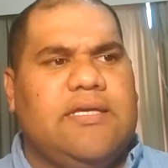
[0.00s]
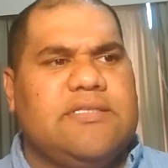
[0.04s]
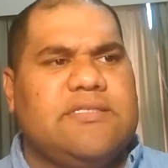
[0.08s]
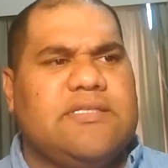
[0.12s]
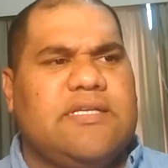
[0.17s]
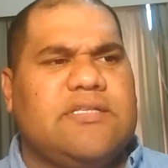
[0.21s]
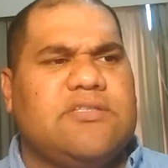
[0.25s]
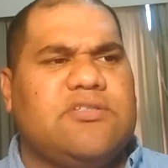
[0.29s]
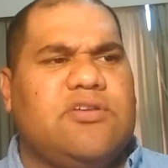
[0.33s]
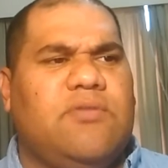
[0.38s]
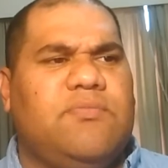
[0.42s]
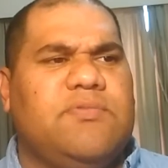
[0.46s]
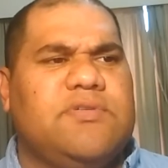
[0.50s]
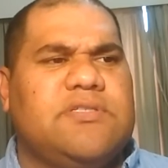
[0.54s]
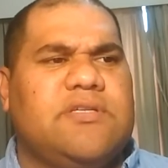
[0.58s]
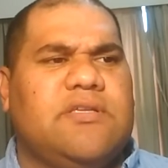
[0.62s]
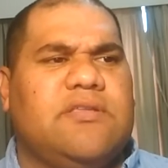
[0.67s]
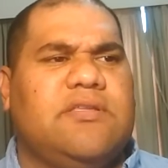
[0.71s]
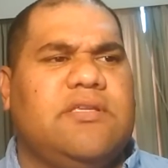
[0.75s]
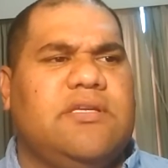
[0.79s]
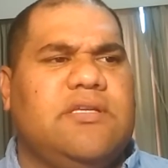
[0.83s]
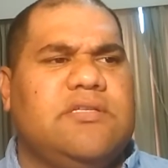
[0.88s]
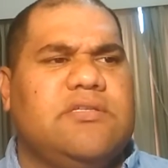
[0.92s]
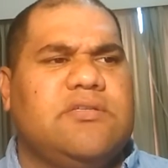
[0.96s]
Zach Thomas, I
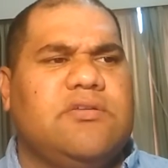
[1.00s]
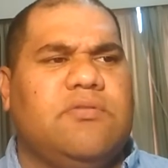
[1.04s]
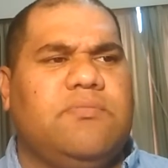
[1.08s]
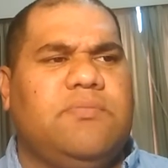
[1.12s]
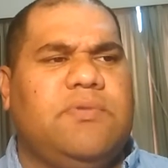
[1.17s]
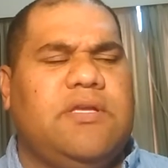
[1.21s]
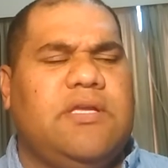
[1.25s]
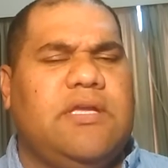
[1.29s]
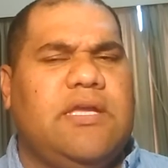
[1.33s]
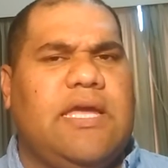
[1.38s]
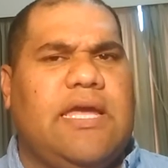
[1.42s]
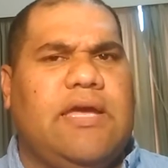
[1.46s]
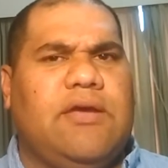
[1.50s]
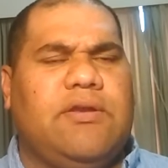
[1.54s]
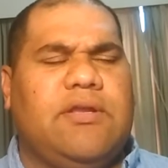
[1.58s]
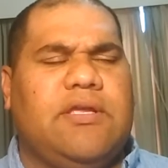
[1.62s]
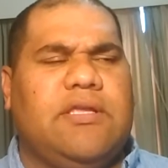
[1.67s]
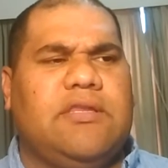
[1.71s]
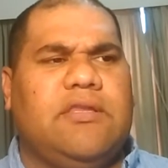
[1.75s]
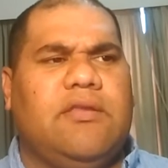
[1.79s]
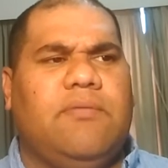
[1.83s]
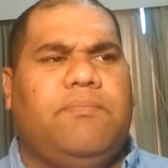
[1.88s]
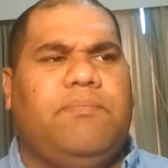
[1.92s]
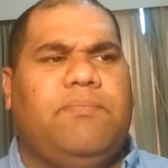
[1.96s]
think, is going to be out
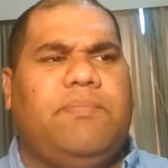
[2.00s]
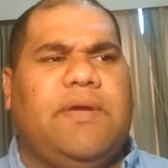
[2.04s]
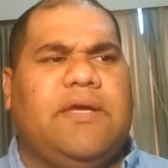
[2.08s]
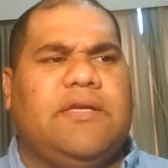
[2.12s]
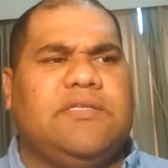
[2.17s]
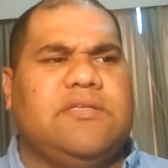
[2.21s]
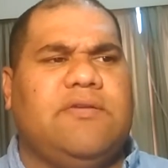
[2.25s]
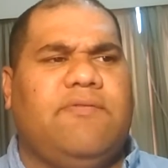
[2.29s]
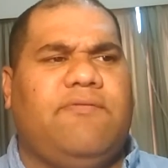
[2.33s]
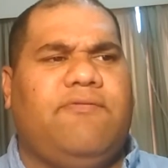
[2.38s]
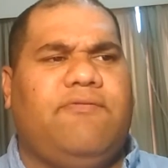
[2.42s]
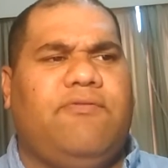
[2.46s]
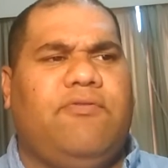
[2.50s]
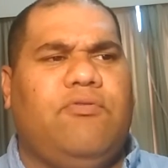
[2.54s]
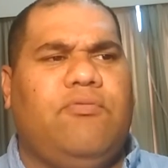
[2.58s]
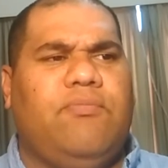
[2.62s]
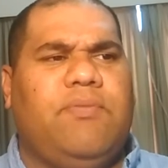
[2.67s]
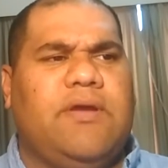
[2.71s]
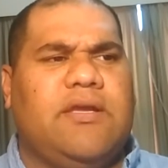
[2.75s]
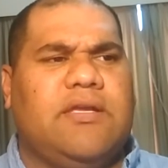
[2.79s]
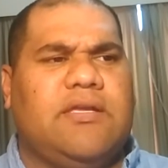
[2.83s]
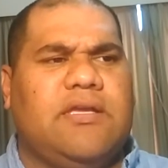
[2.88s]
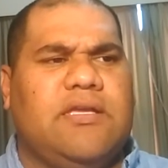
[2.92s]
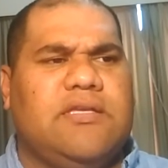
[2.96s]
at the backs at
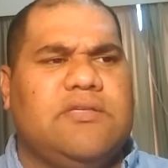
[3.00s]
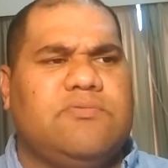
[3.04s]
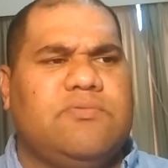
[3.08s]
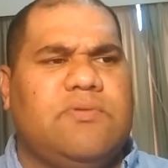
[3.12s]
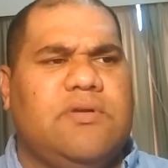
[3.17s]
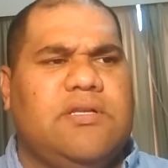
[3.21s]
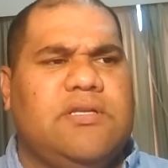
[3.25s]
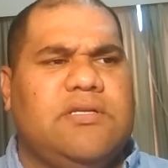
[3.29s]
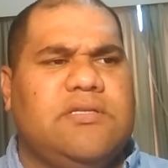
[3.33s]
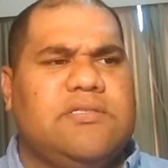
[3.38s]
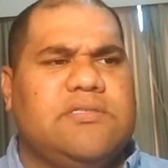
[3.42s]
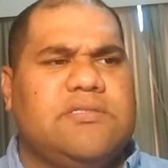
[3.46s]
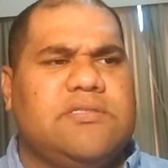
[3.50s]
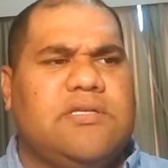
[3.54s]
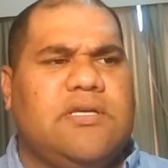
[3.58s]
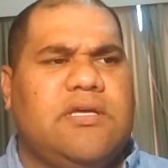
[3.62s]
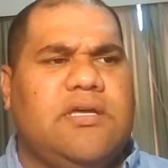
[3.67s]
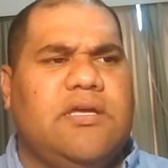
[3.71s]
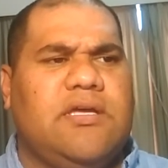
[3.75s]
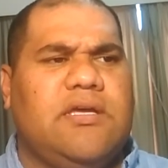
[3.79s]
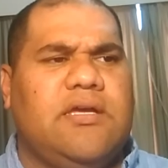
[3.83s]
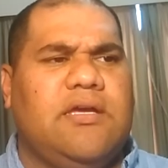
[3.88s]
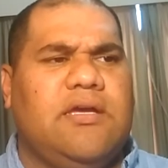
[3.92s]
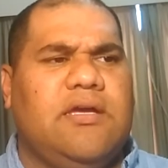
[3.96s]
fullback, as well as
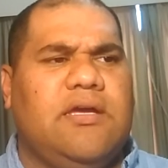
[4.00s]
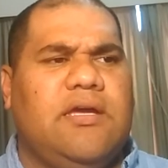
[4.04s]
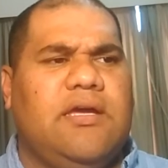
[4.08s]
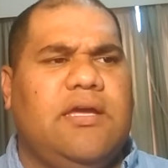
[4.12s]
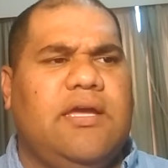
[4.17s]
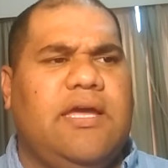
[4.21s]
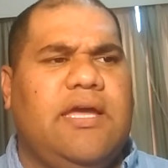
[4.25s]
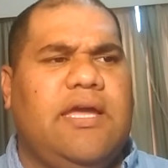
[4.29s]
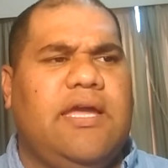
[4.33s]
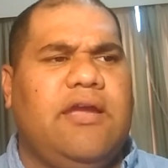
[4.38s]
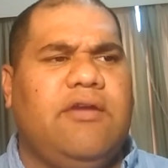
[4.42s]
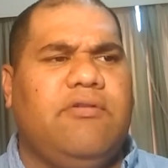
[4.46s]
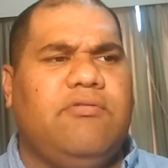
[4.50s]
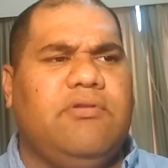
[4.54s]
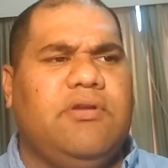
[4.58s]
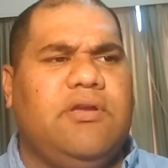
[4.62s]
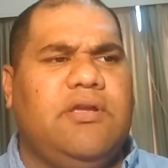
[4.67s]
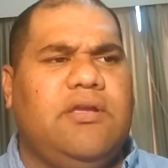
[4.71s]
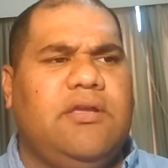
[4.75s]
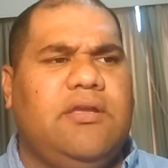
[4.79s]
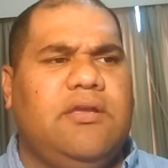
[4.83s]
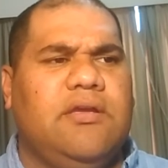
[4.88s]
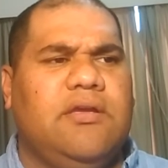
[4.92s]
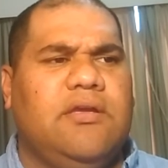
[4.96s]

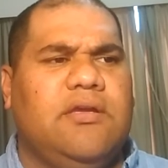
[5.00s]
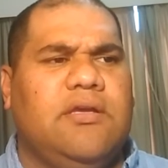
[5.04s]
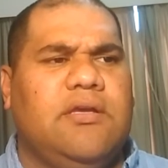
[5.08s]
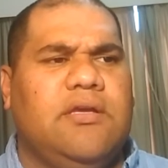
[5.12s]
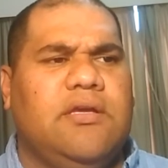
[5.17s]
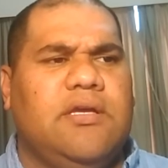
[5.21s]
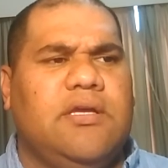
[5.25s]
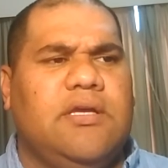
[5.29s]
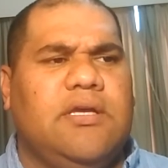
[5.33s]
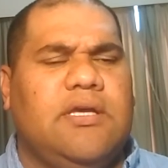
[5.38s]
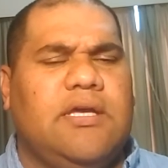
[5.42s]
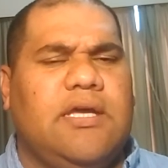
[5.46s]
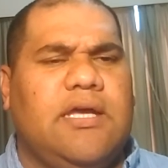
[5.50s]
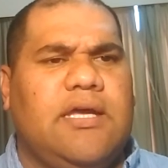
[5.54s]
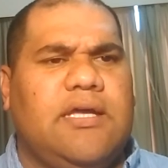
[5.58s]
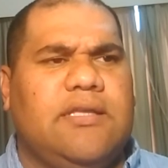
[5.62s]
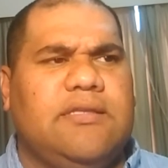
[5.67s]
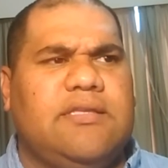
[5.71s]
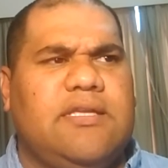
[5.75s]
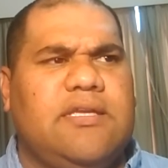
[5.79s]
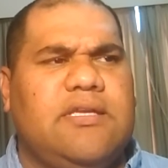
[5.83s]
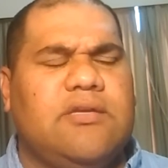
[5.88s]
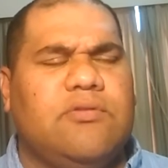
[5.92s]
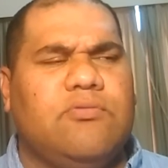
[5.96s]
Harry
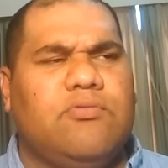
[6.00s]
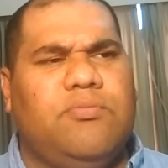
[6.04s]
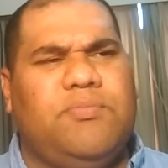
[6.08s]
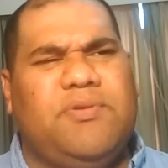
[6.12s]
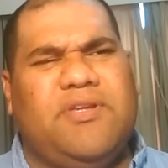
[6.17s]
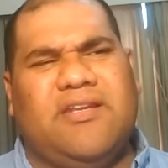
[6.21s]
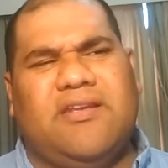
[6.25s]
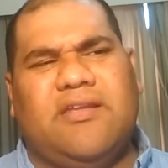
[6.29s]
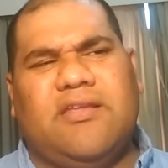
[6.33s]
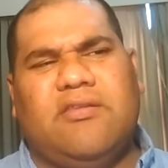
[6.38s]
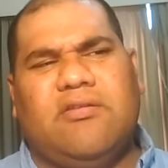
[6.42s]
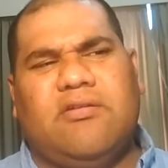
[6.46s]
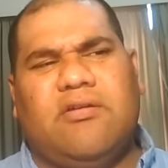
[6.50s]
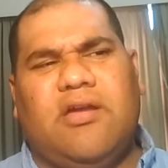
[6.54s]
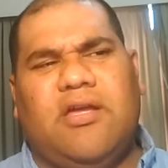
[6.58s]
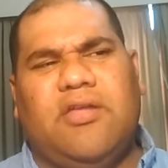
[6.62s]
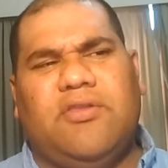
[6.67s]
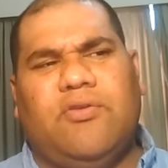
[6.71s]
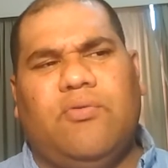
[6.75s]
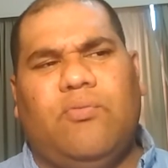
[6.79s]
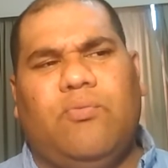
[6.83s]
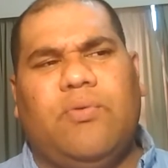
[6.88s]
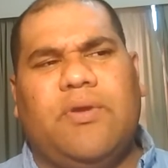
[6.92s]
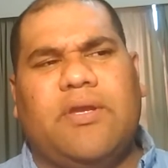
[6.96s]
Deacon will be another guy on
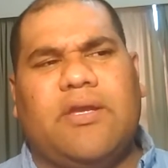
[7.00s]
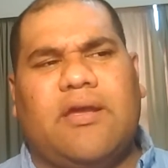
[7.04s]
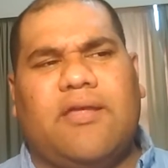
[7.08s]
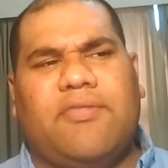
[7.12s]
the wing.